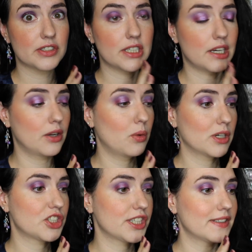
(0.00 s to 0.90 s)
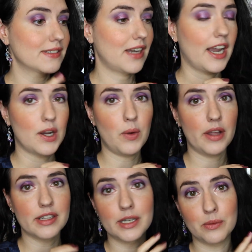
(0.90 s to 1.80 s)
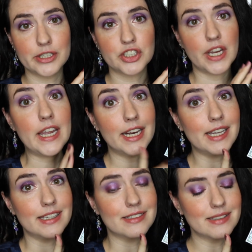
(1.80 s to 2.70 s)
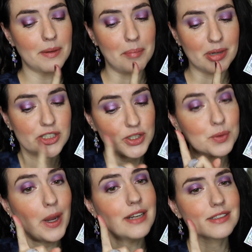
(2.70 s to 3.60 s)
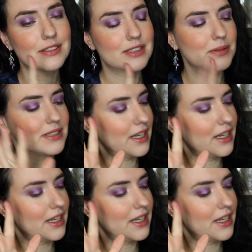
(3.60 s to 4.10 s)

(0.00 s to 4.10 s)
stunning, gorgeous, high quality, which it is, but just wait until you see what's